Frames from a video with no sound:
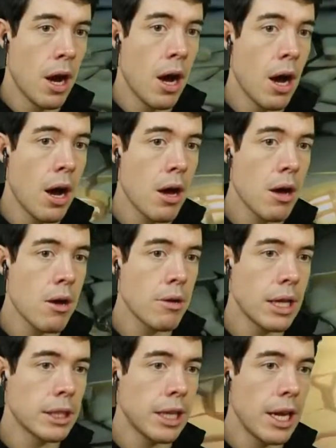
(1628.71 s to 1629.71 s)
Oh,
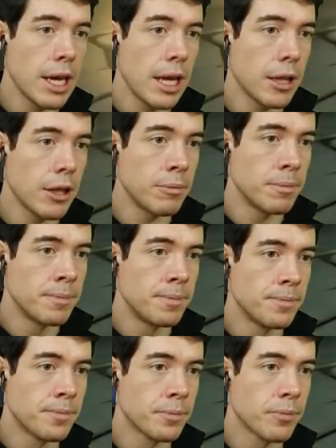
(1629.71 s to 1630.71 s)
that's how you get them.
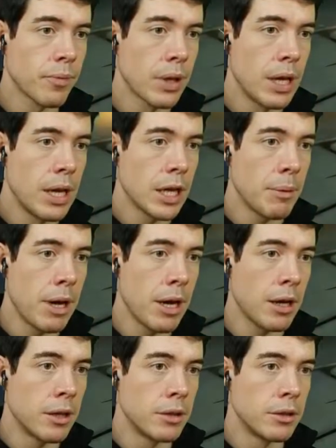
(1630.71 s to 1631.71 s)
Come
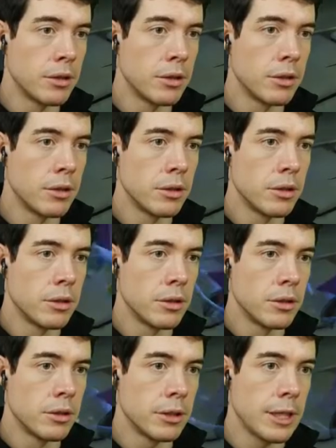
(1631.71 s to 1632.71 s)
here.
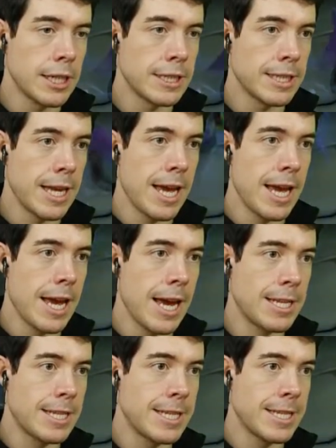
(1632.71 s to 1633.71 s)
That's
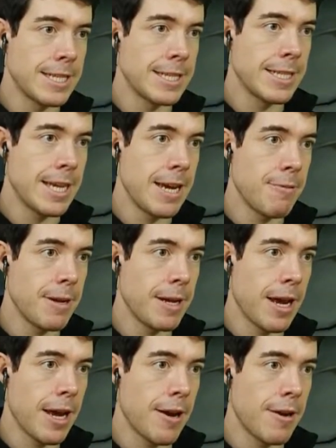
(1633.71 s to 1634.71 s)
it. Here we
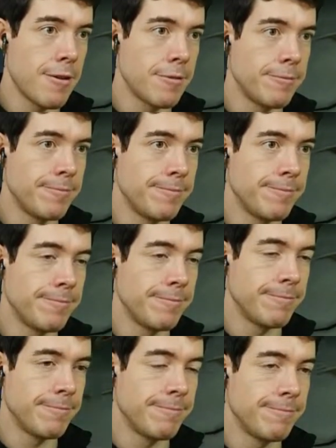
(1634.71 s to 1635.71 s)
go.
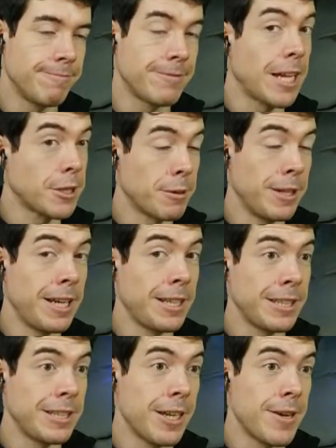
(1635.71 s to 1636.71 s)
That's what you need
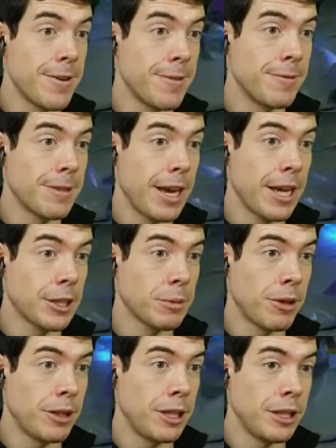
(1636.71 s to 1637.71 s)
to do. That is
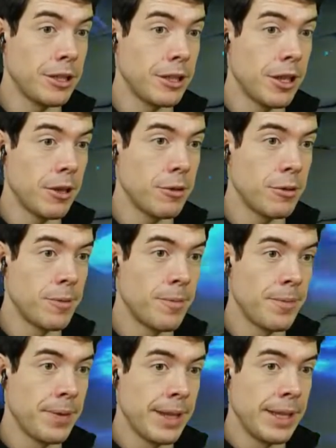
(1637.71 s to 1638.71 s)
what you need to
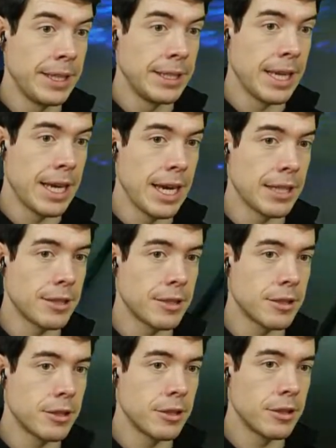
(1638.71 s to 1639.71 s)
do.
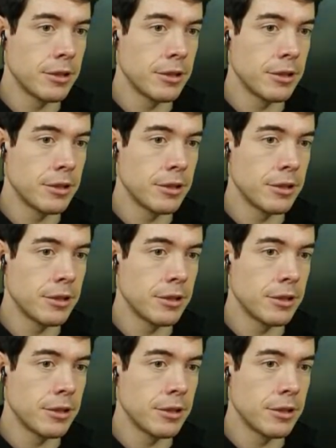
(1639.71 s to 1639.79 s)
Yes.